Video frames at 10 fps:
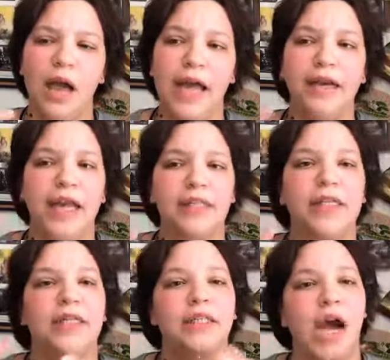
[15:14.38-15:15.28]
And it's
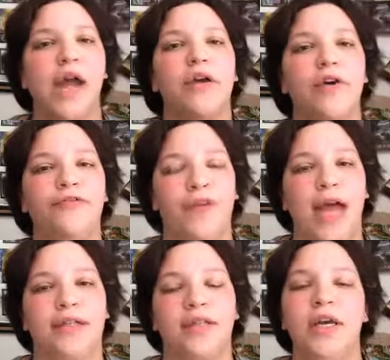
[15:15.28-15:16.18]
an entire
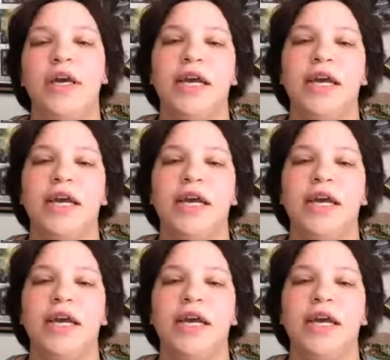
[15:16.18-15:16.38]
event.